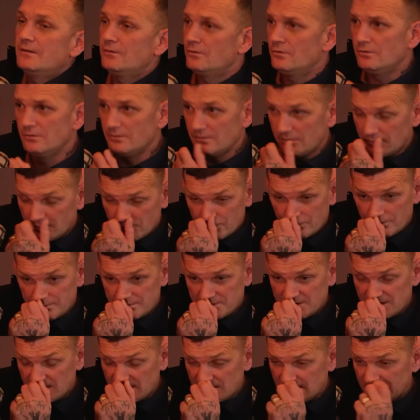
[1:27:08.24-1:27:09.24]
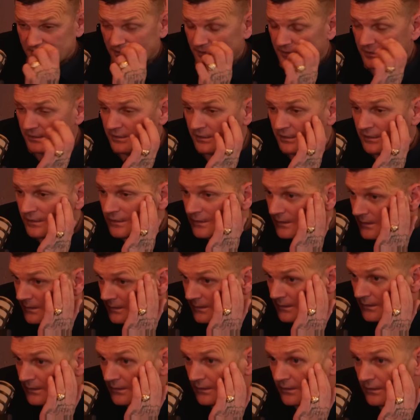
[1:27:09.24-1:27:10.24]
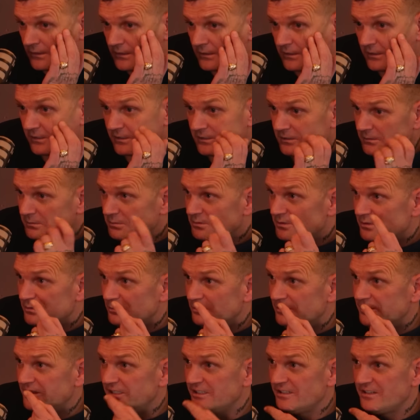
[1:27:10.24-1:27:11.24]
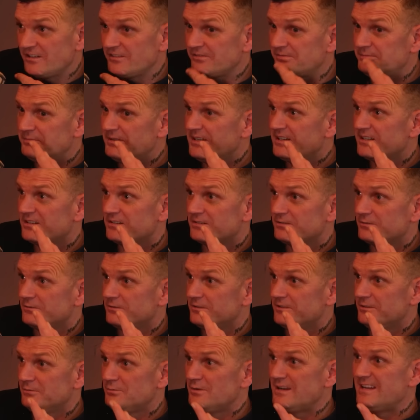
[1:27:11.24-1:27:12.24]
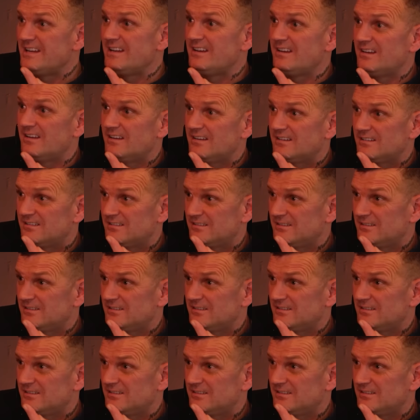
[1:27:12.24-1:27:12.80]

Oh, 100%. Like, like I was only off on a week.